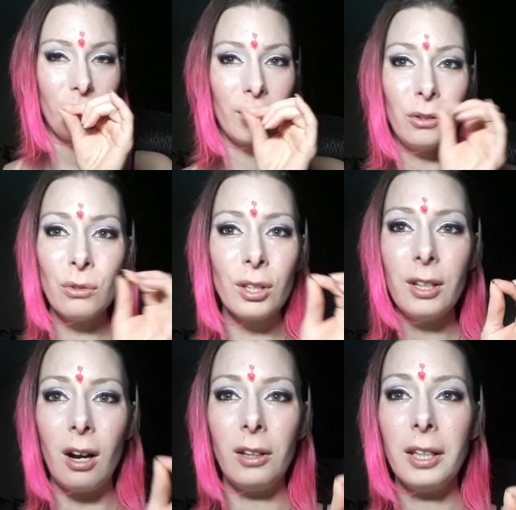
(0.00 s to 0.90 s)
usually
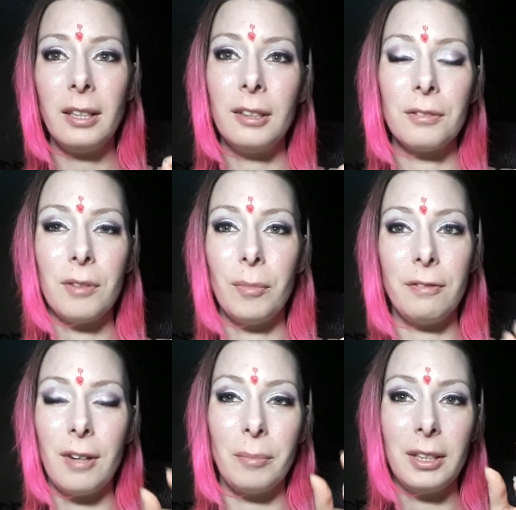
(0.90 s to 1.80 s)
all I hear from the
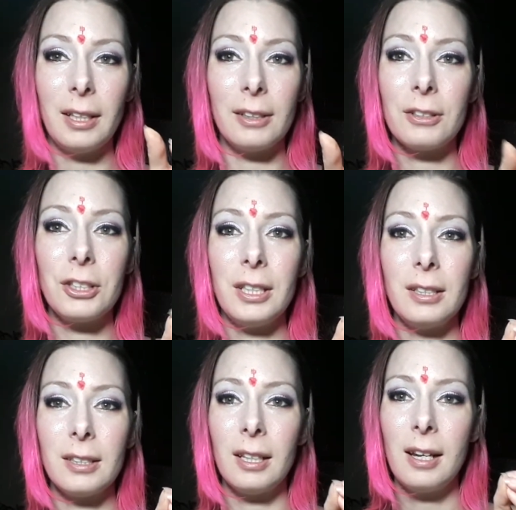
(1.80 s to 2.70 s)
feminine
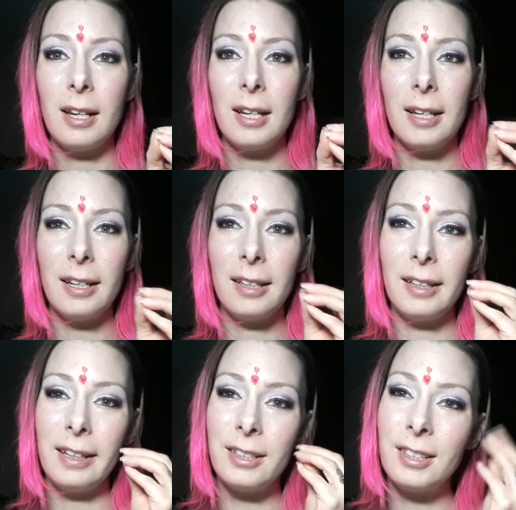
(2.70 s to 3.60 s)
energies
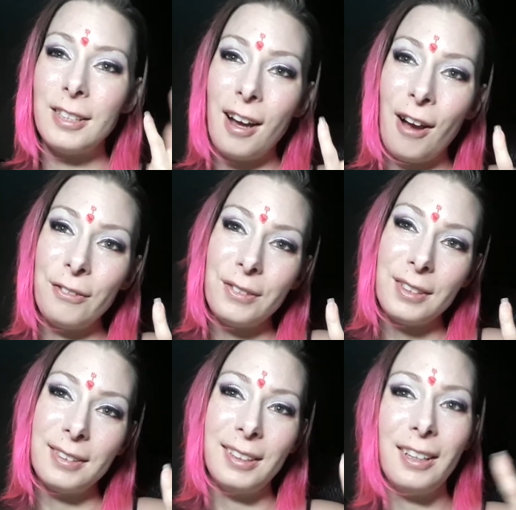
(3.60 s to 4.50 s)
is soft,
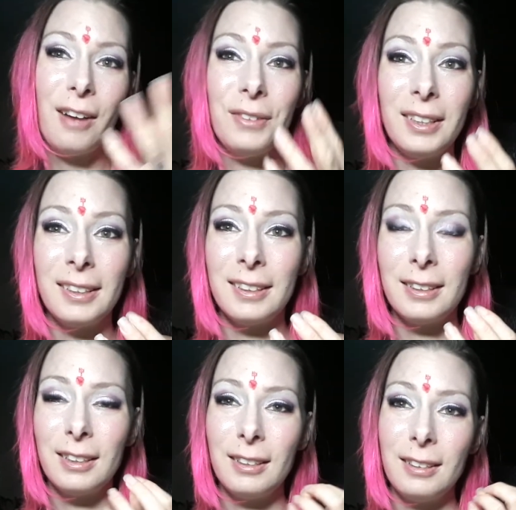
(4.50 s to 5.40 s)
loving
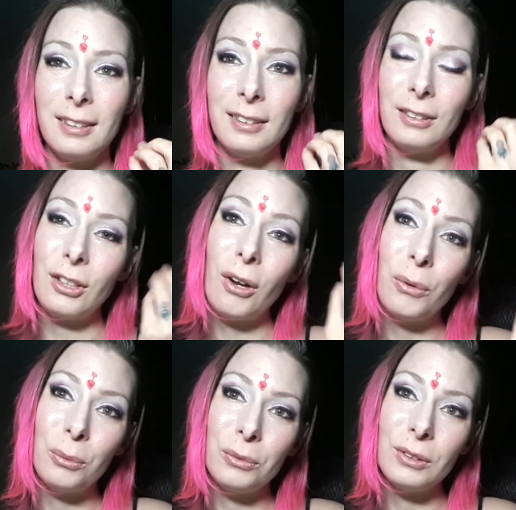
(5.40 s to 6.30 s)

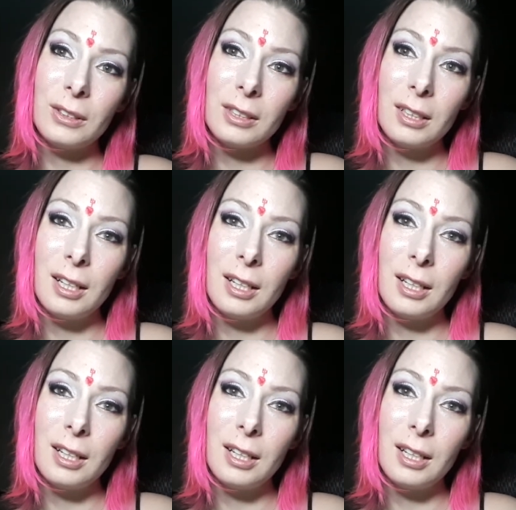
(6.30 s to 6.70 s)
tones,